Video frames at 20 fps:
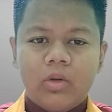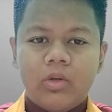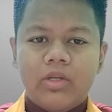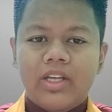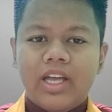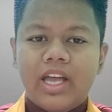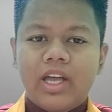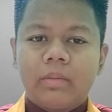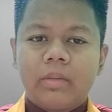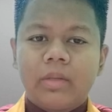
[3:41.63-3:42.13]
or
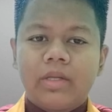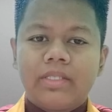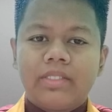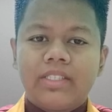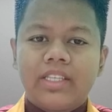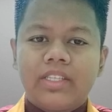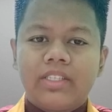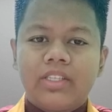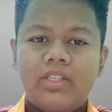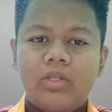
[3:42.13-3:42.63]

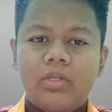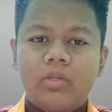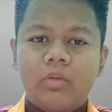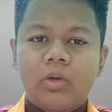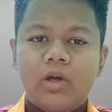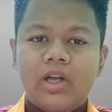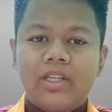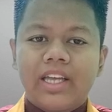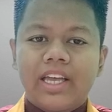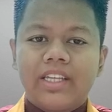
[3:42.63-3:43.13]
liabilities on the
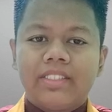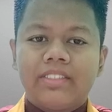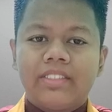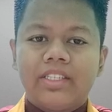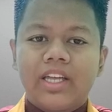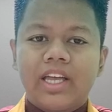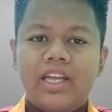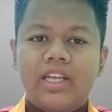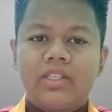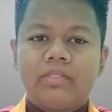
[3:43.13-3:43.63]
right-hand
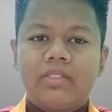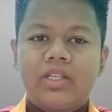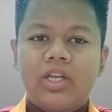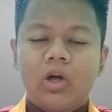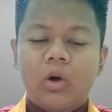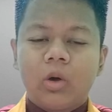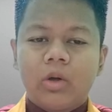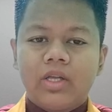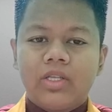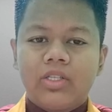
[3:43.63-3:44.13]
side of the
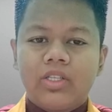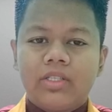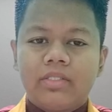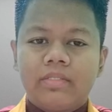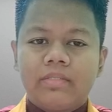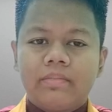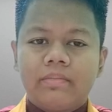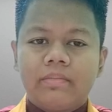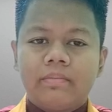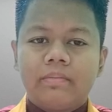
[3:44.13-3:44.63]

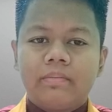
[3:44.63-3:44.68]
equation.